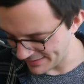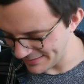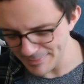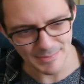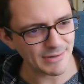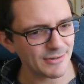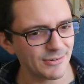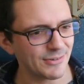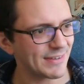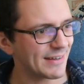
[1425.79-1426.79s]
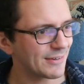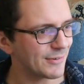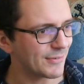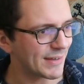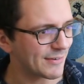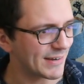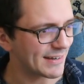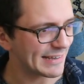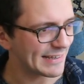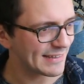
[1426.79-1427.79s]
Maybe I'll Google that
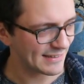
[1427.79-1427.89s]
quickly.